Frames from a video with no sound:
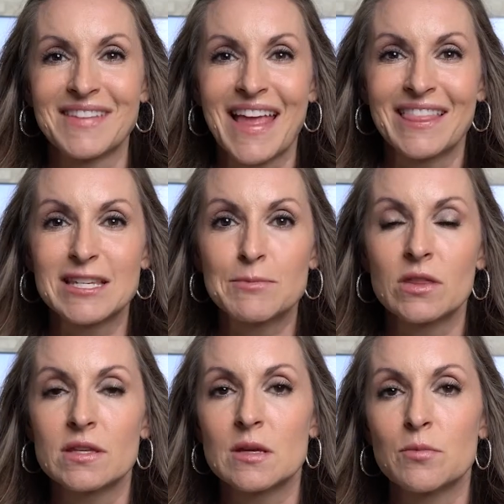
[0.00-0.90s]
Let's put
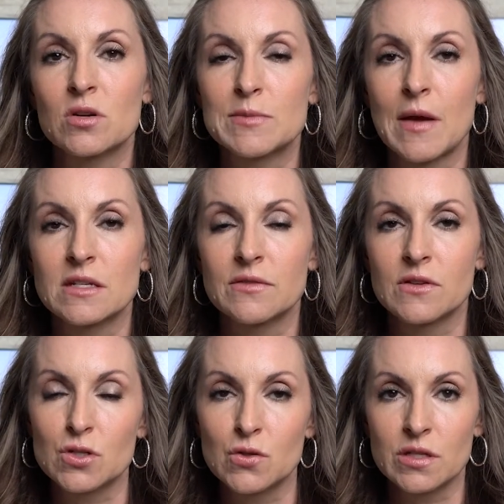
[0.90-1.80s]
this in perspective
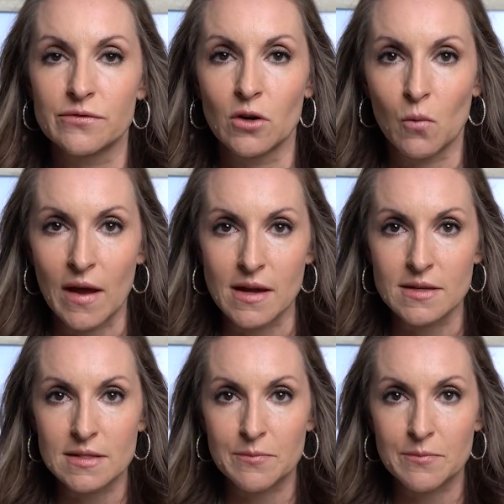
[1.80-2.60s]
in 2 different ways.